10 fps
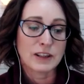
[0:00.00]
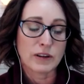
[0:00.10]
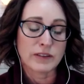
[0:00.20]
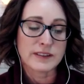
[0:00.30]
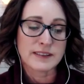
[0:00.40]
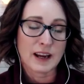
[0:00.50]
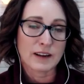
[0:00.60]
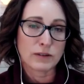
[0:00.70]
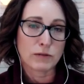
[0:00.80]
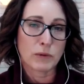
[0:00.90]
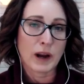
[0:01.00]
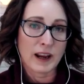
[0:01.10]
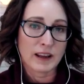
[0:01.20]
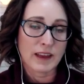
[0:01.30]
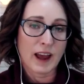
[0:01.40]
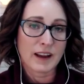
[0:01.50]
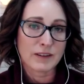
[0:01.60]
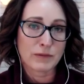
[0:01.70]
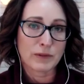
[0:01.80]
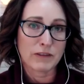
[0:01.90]
the standard way that
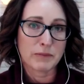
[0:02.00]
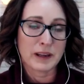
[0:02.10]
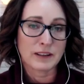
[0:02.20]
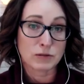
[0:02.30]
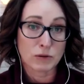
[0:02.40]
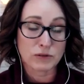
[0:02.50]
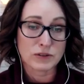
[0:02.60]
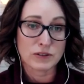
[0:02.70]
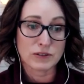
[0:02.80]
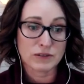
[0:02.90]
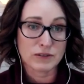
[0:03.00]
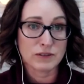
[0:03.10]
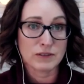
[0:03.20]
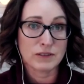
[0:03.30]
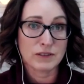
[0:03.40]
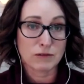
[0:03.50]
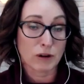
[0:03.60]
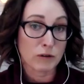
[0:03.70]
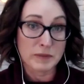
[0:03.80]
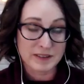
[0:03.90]
we've been taught to
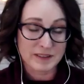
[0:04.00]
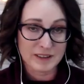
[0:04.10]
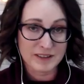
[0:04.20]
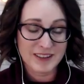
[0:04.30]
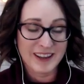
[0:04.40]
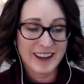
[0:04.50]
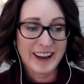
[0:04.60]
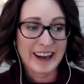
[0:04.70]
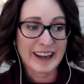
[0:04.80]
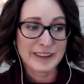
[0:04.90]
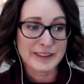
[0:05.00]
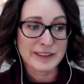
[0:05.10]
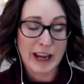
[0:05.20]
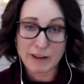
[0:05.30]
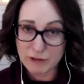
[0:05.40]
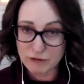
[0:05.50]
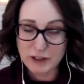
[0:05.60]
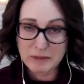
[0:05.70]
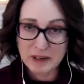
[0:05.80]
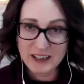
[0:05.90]
grow a business is to have a
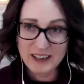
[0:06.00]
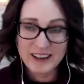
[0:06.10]
freebie,